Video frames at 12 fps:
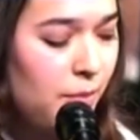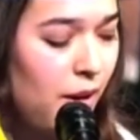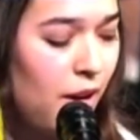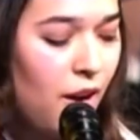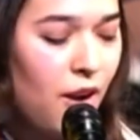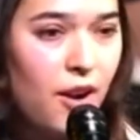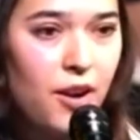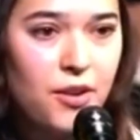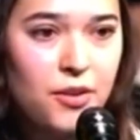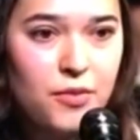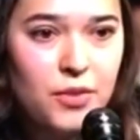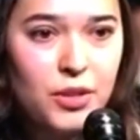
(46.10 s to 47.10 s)

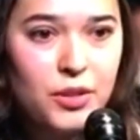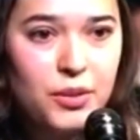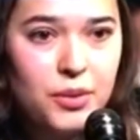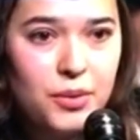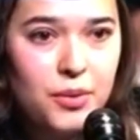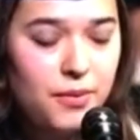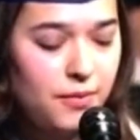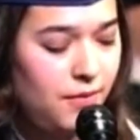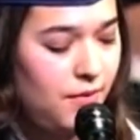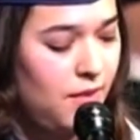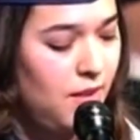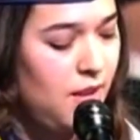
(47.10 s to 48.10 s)
part of you.
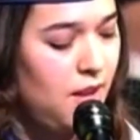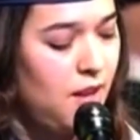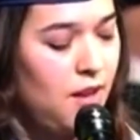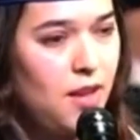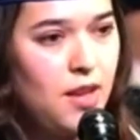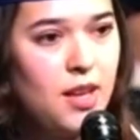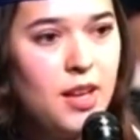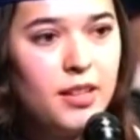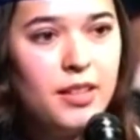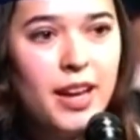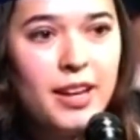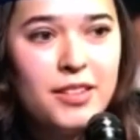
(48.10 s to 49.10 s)

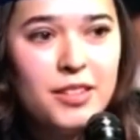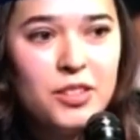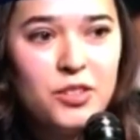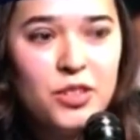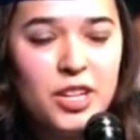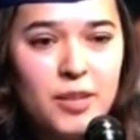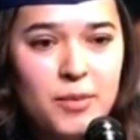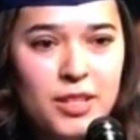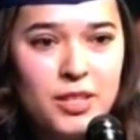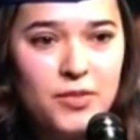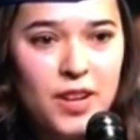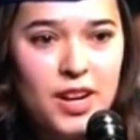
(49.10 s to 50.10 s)
Like this dream
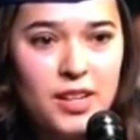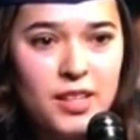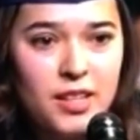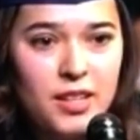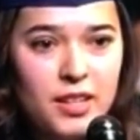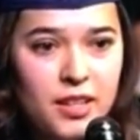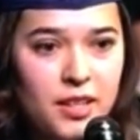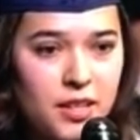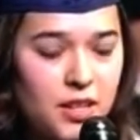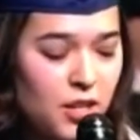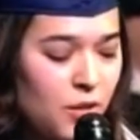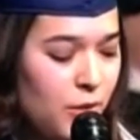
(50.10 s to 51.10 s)
that's
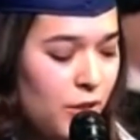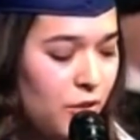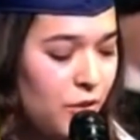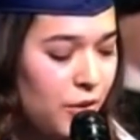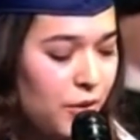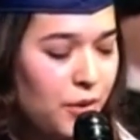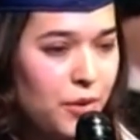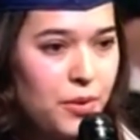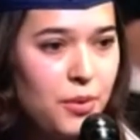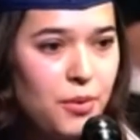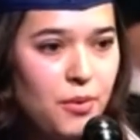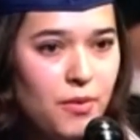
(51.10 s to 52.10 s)
finally coming
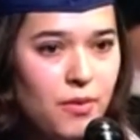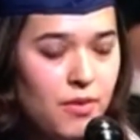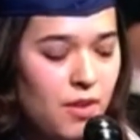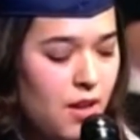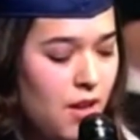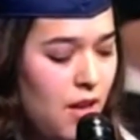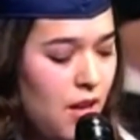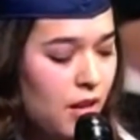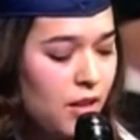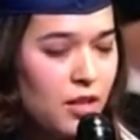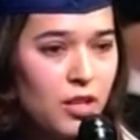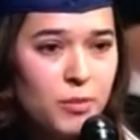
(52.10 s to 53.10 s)
true,
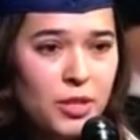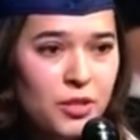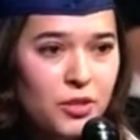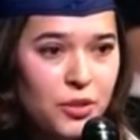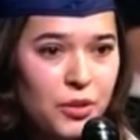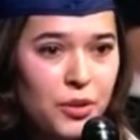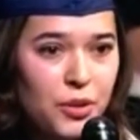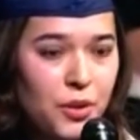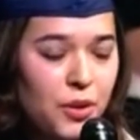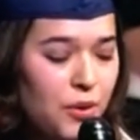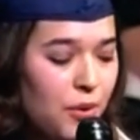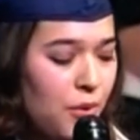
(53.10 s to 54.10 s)
coming
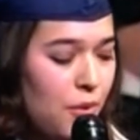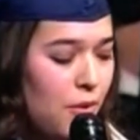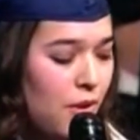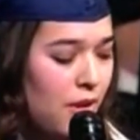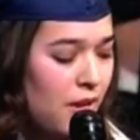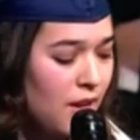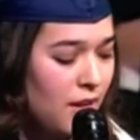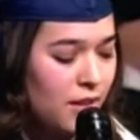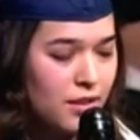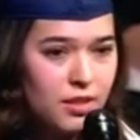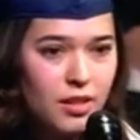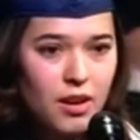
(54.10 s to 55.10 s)
true.
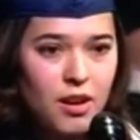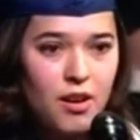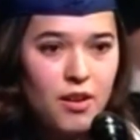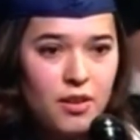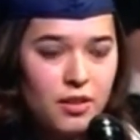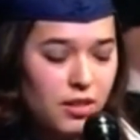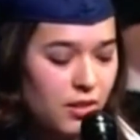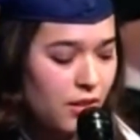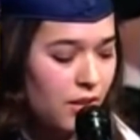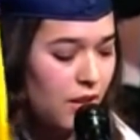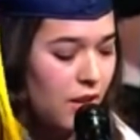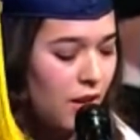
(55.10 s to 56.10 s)
It's all
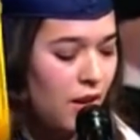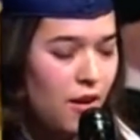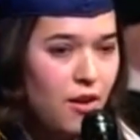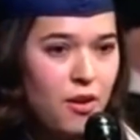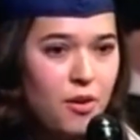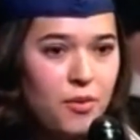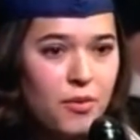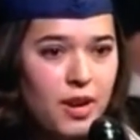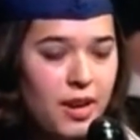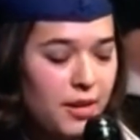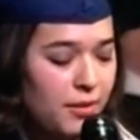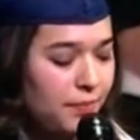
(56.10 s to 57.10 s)
good,
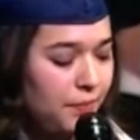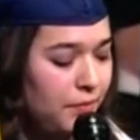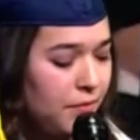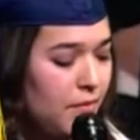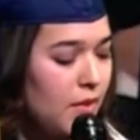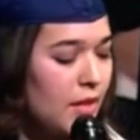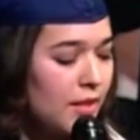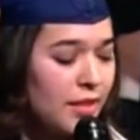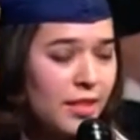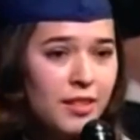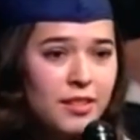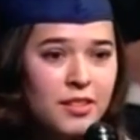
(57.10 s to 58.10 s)
alright.
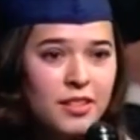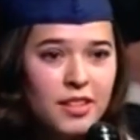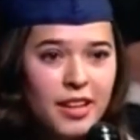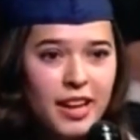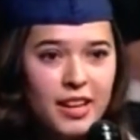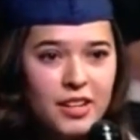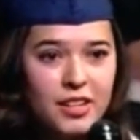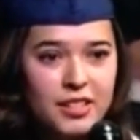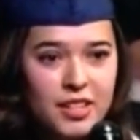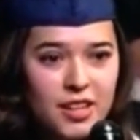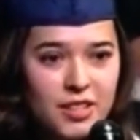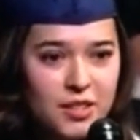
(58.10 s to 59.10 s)
See you later
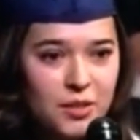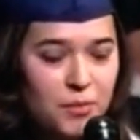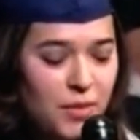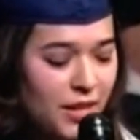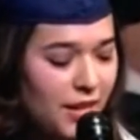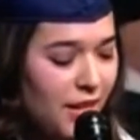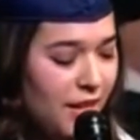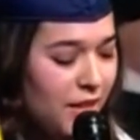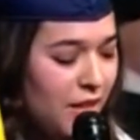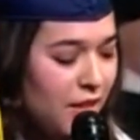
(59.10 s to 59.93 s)
doesn't mean